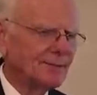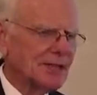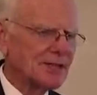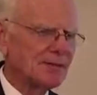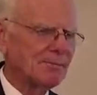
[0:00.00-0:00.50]

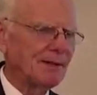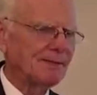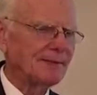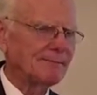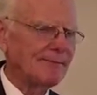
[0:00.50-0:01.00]
worship
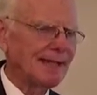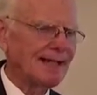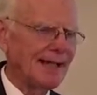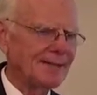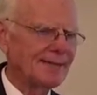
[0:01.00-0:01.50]
Him that made
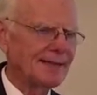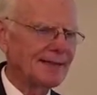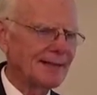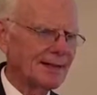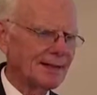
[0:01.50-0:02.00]
heaven
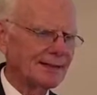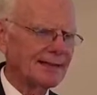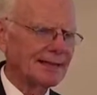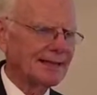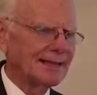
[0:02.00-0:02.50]
and earth
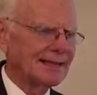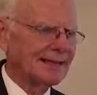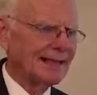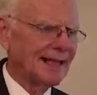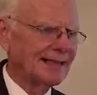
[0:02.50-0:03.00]

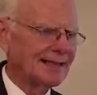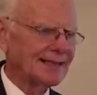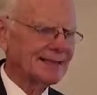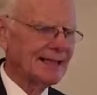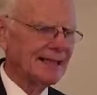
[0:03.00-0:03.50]
and the
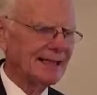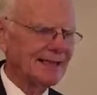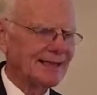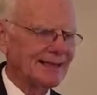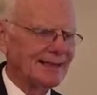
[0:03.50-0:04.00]

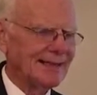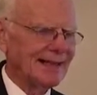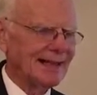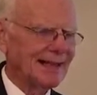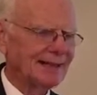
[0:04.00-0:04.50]
sea
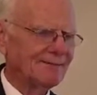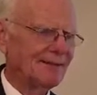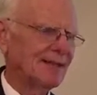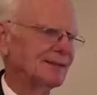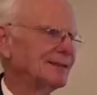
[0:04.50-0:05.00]
and the
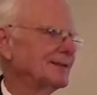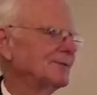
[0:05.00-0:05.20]
fountains